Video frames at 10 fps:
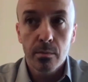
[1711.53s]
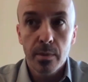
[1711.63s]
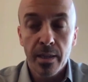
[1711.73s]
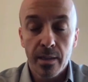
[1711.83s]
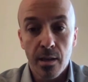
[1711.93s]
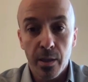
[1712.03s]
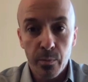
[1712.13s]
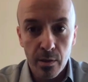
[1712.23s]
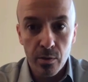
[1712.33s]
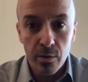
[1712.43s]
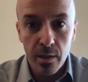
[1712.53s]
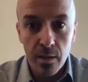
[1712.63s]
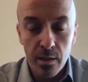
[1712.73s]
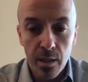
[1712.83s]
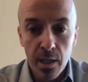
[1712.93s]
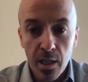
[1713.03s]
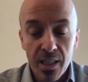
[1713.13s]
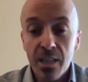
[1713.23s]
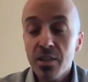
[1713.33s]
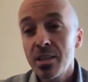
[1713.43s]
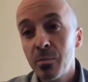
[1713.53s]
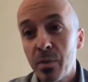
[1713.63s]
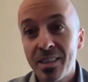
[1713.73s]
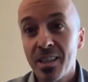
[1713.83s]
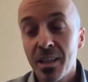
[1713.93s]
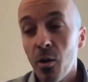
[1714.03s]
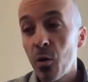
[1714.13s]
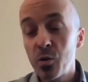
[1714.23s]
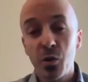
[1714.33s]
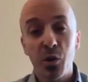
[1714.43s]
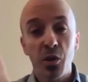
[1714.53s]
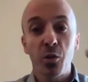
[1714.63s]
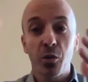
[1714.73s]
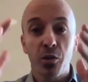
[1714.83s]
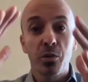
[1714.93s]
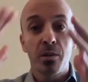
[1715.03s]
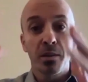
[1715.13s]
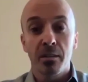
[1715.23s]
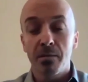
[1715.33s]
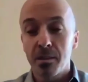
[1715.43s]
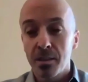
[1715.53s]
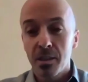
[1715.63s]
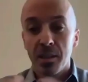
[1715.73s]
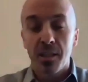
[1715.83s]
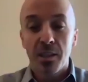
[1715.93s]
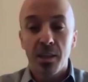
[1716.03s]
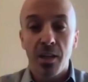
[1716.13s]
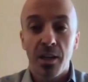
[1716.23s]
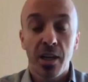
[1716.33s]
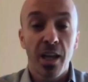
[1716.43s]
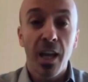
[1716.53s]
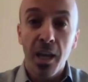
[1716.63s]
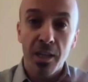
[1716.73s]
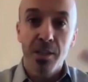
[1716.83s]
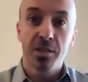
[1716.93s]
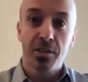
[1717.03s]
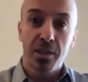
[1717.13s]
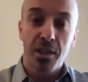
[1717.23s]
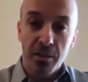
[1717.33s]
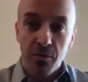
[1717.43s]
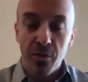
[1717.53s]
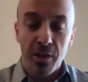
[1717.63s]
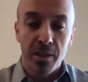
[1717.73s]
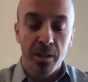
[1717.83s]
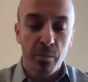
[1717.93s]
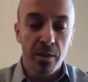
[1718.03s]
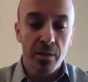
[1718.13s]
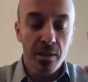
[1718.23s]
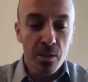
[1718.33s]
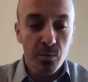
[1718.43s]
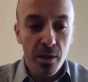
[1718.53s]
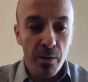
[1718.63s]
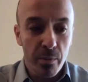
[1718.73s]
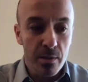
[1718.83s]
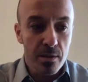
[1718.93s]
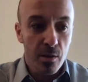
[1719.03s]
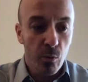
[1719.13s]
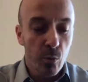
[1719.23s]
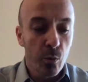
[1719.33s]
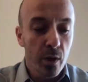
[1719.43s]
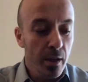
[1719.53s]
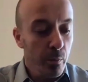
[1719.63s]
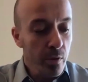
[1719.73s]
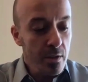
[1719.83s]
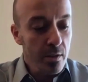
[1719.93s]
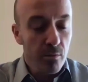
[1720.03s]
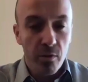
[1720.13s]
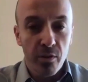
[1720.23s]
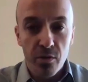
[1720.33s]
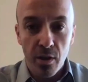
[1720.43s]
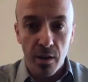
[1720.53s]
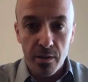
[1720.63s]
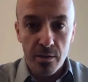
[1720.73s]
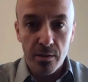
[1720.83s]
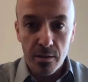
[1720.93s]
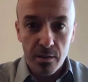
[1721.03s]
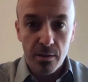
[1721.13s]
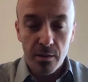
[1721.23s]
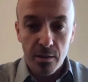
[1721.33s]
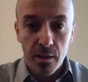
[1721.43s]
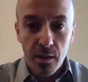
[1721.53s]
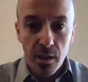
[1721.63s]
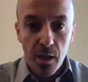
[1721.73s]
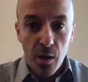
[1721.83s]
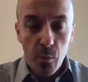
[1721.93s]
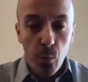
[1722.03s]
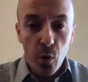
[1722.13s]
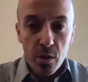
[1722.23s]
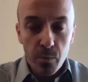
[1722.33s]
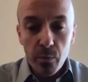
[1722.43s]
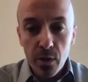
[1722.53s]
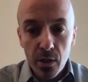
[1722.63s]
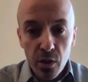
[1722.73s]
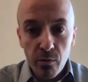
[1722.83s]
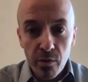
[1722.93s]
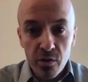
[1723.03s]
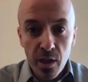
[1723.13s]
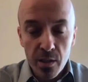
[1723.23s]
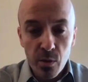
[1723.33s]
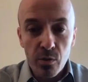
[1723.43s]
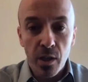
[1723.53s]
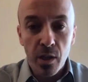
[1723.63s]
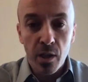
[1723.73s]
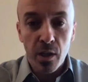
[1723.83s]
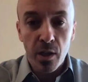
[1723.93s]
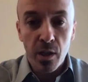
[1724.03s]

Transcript: excitement going on, not just in Paysetter, also in your uni level and in a front end. Because here's what happens. When a person withdraws, most people are going to withdraw so they can